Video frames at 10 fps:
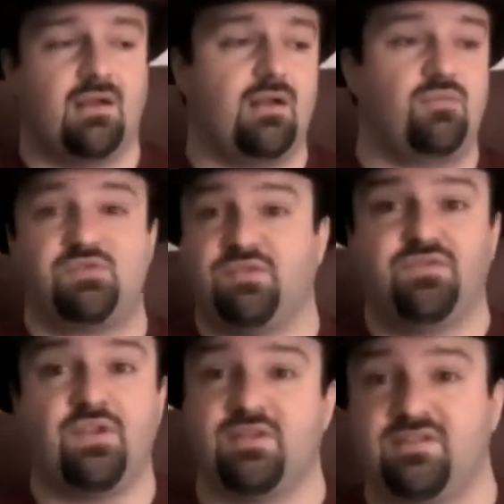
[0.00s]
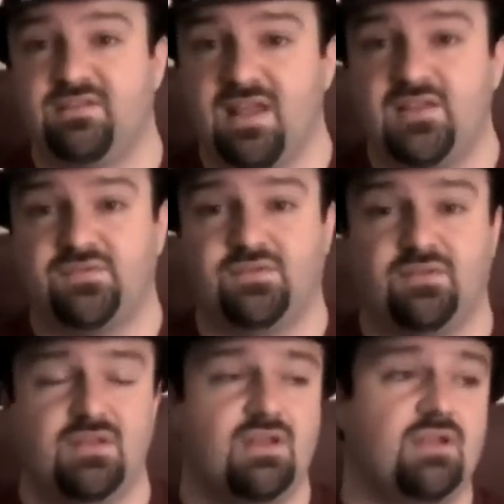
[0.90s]
uh, which was very
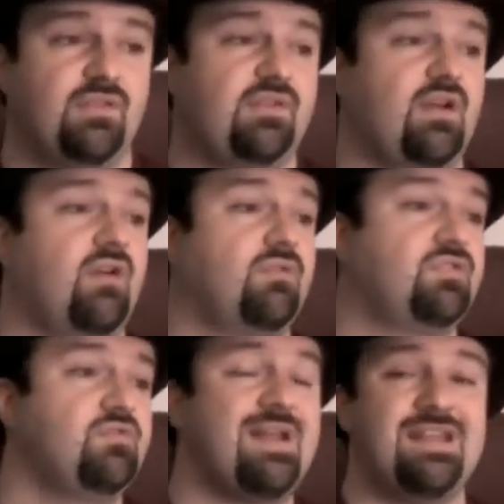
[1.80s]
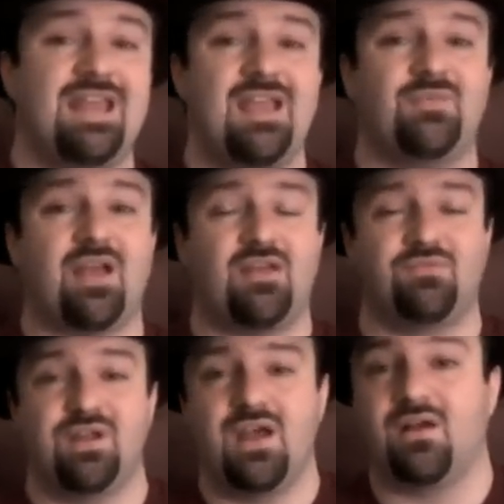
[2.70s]
successful. So too many games, I
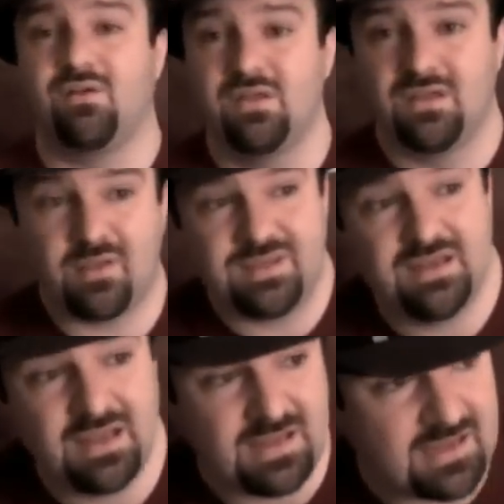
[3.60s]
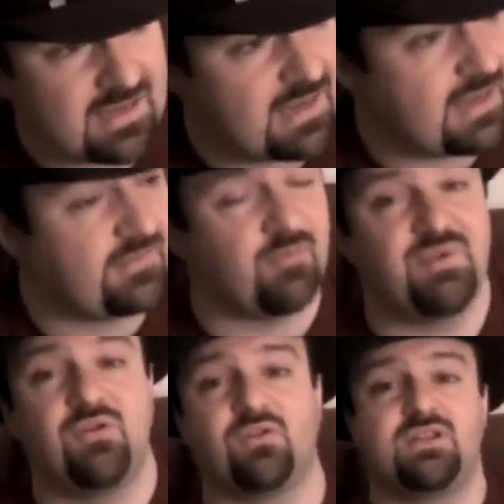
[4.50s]
don't know. I mean, it, it, it's a
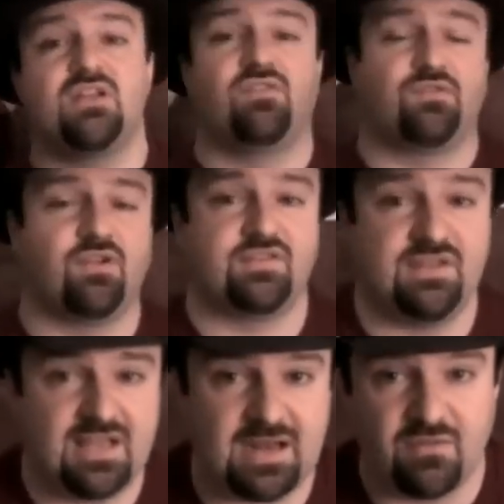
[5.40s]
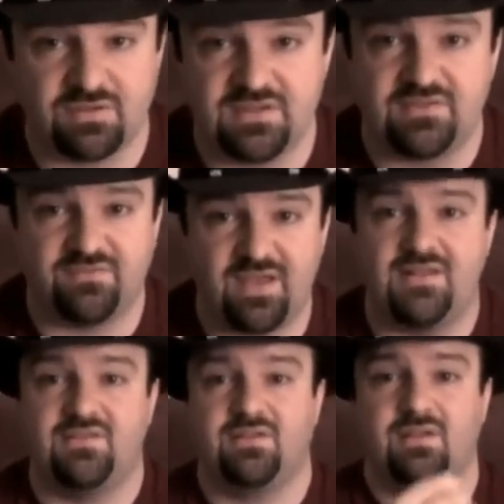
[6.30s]
big ordeal for us to get out to these
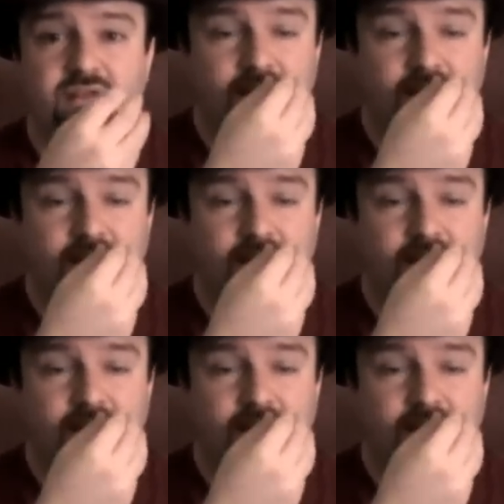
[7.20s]
events,